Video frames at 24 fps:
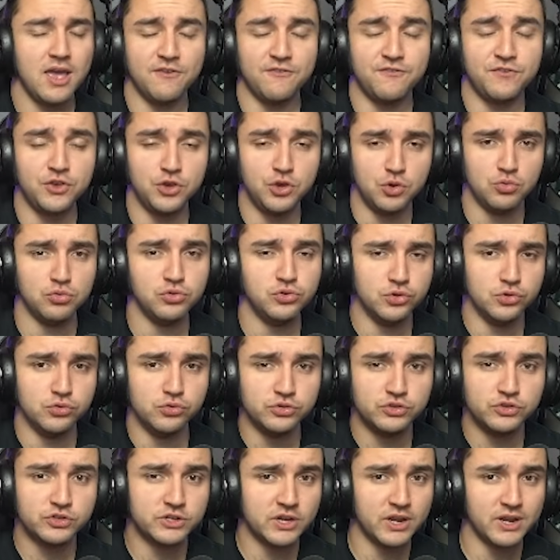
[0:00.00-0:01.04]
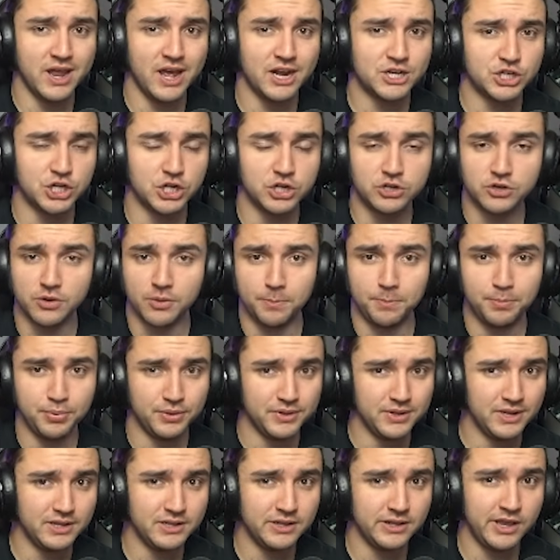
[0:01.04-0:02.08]
If you lose connection
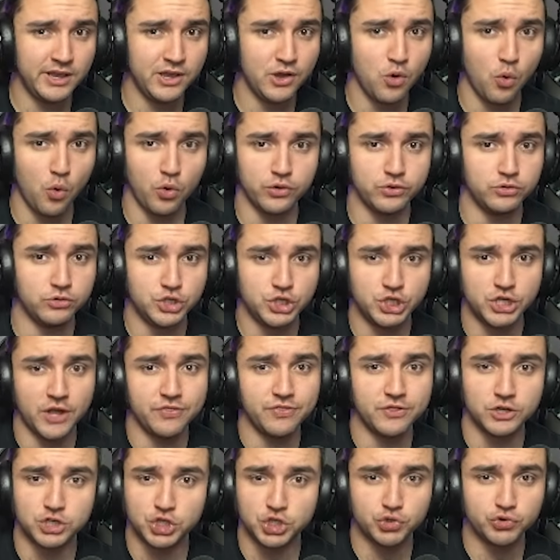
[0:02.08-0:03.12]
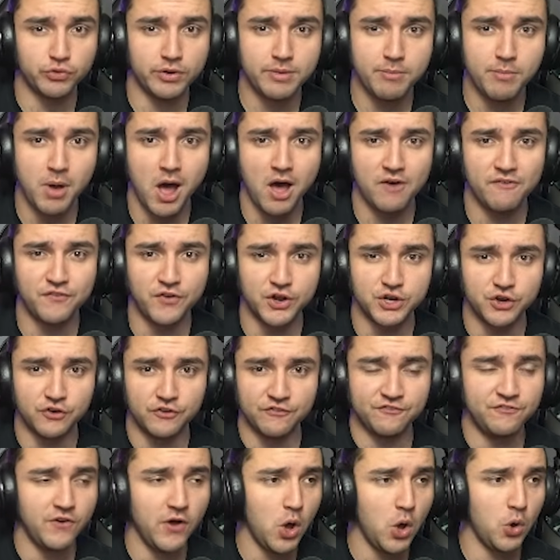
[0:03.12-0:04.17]
completely or you shut the stream off on
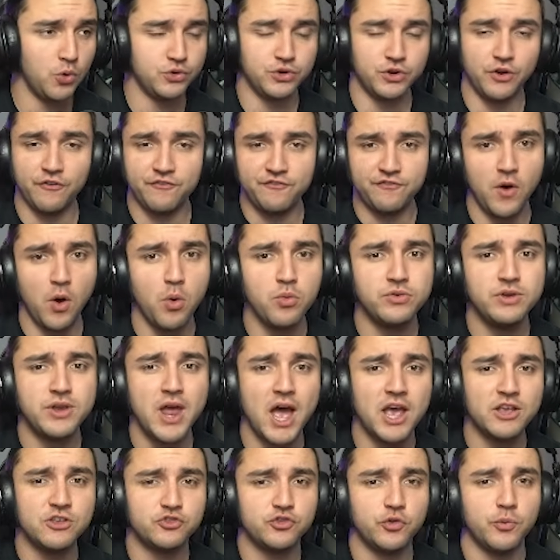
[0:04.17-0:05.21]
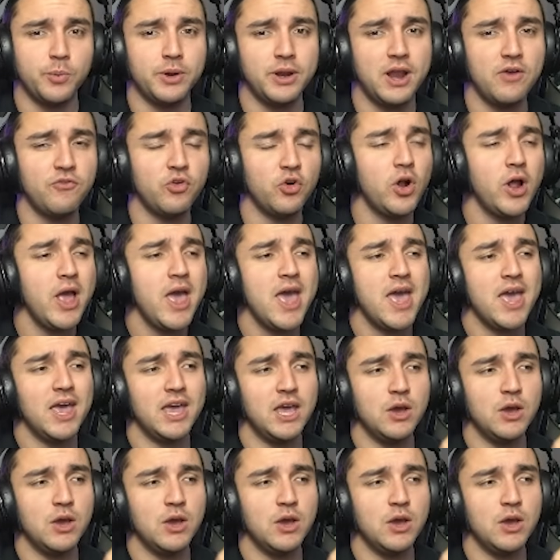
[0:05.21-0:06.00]
your phone dies or whatever,